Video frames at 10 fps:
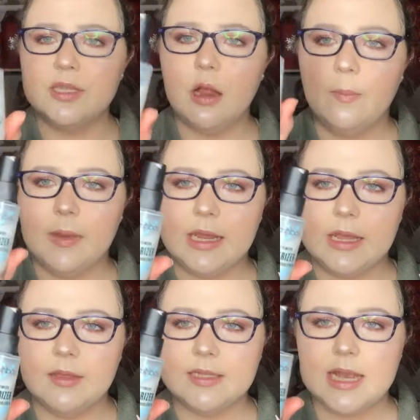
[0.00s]
sell a mini
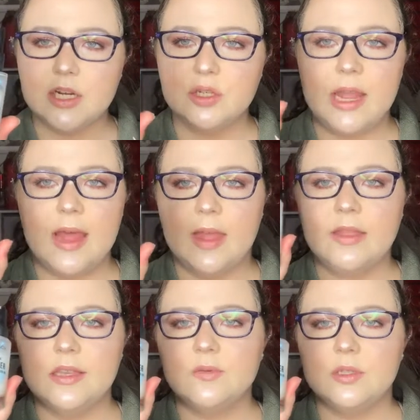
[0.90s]
in this actually. I
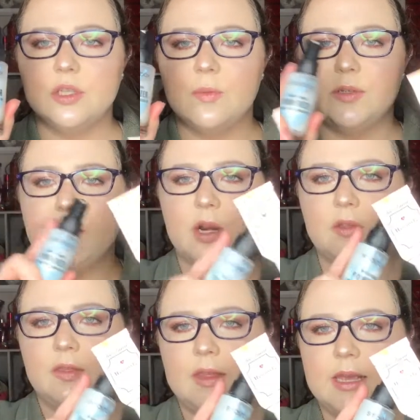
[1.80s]
like this one so much better
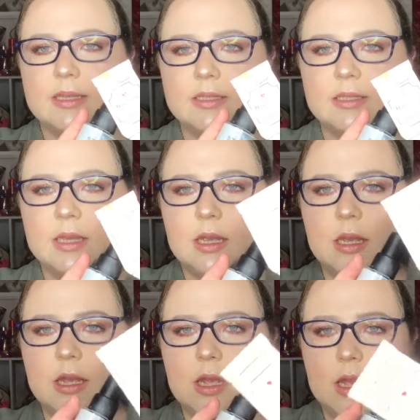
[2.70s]
than this.
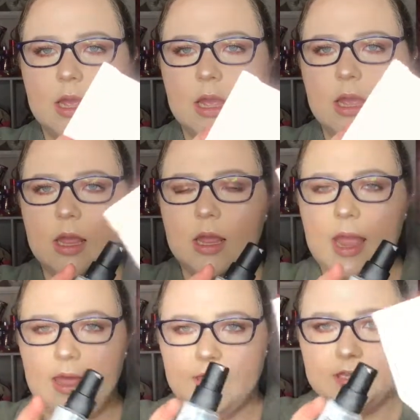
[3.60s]

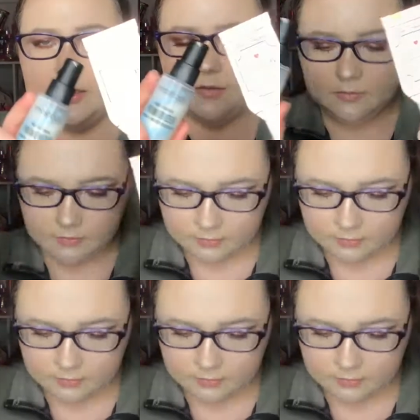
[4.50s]
And this is,